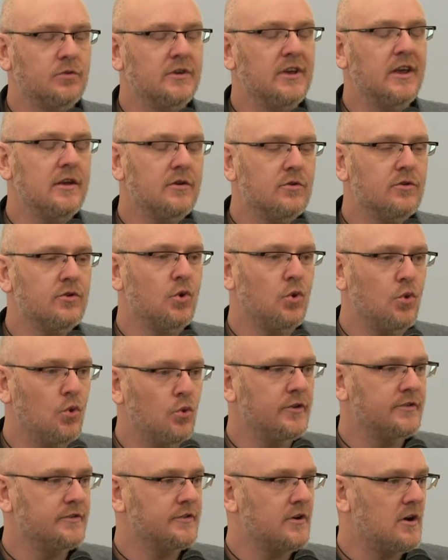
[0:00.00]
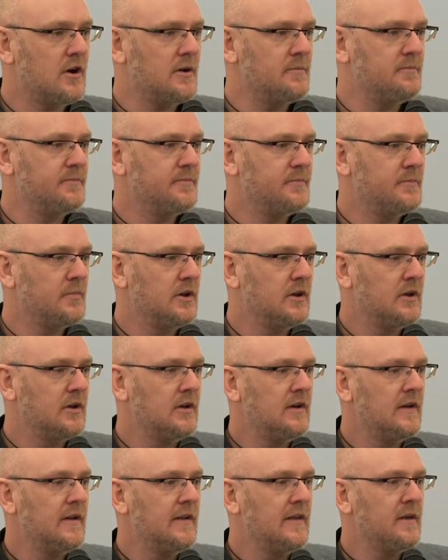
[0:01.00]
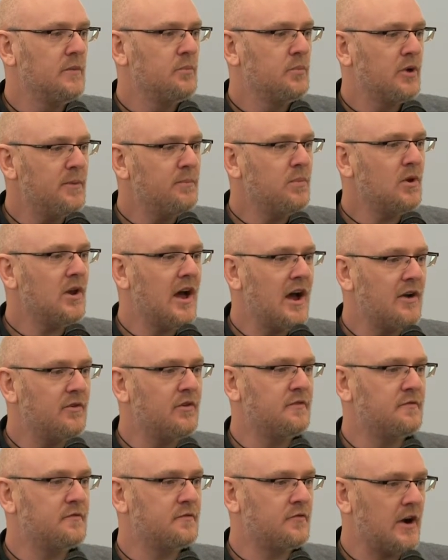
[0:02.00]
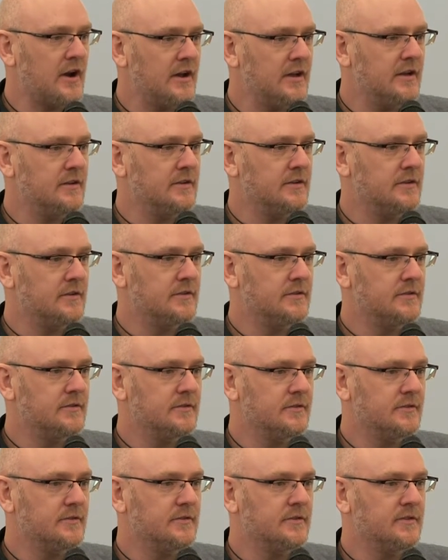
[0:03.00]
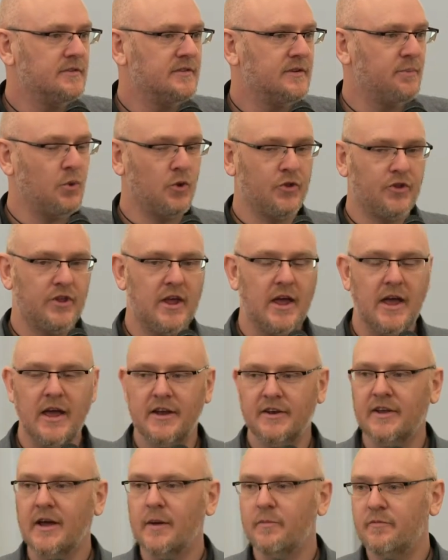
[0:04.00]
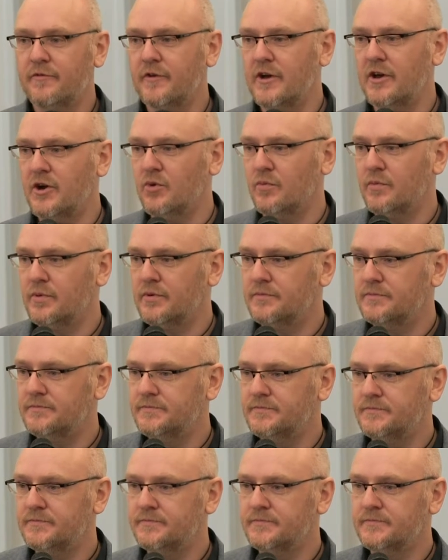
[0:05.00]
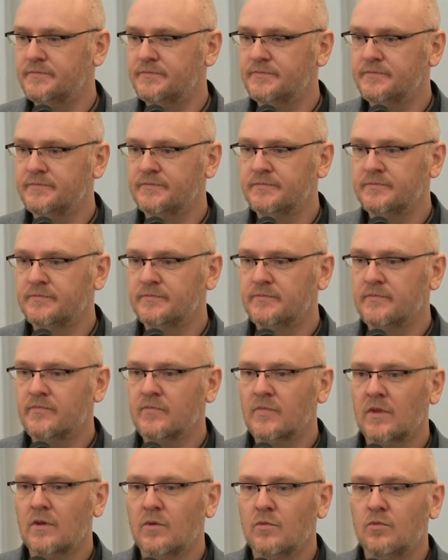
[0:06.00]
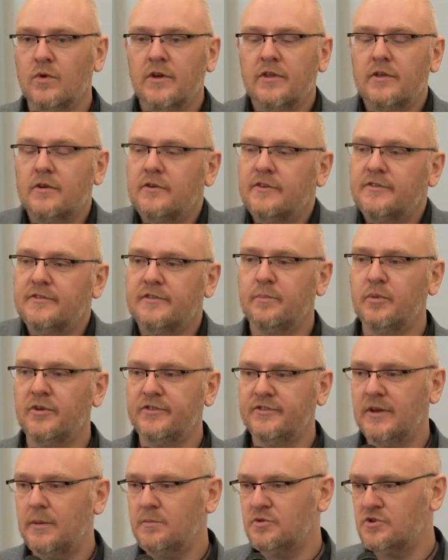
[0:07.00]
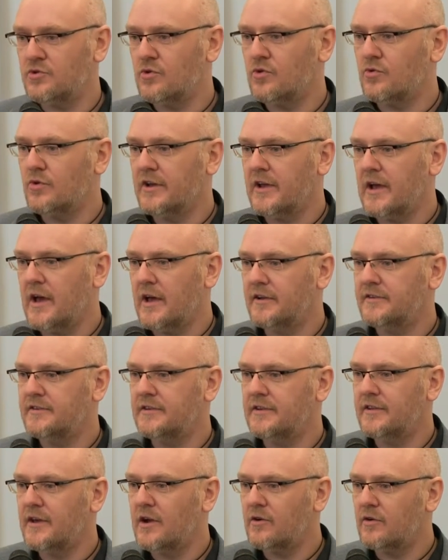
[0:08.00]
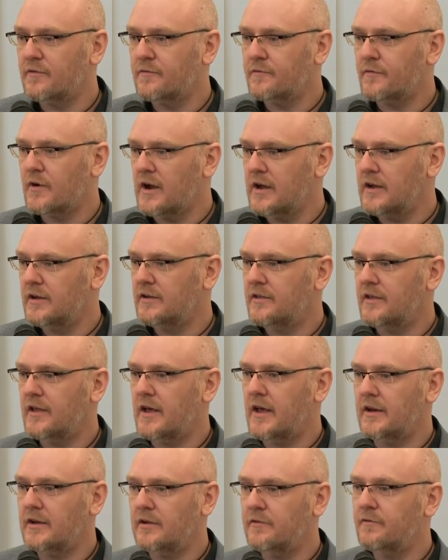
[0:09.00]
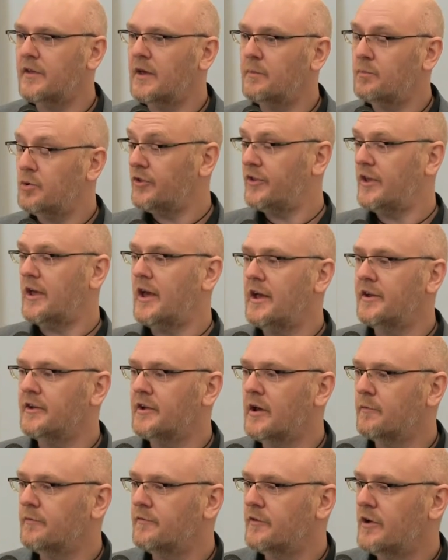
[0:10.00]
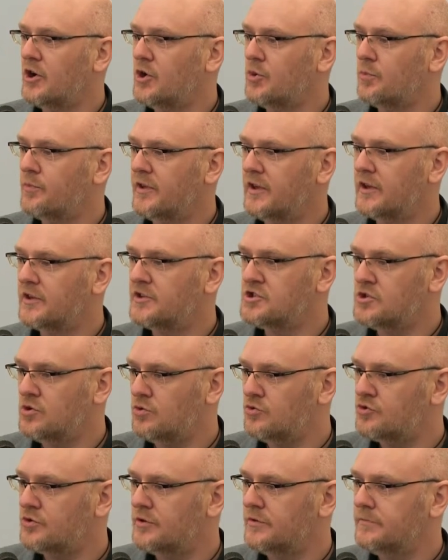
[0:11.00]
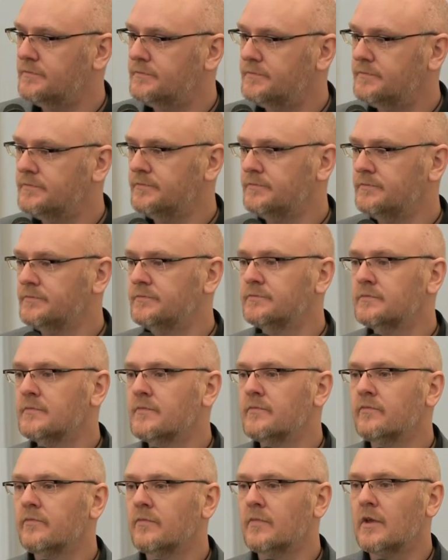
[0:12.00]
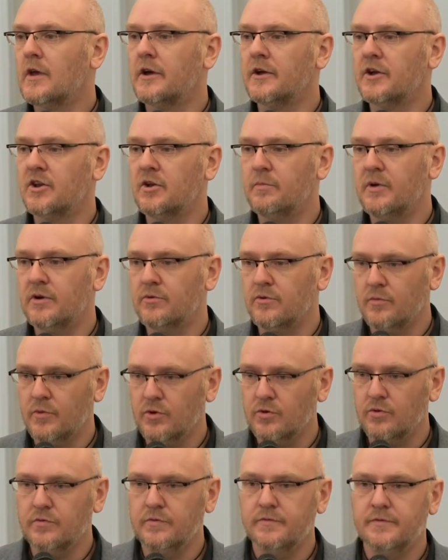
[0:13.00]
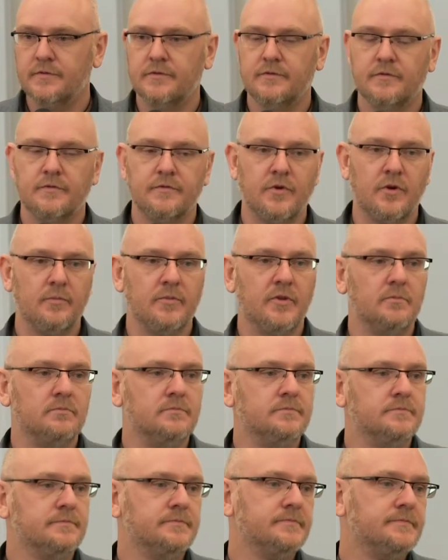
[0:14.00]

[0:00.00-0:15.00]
we hear it all the time, people are afraid to put their hand up for help. Whether it's a perception or reality, they're afraid that if they put their hand up for help, their children are going to be removed from them.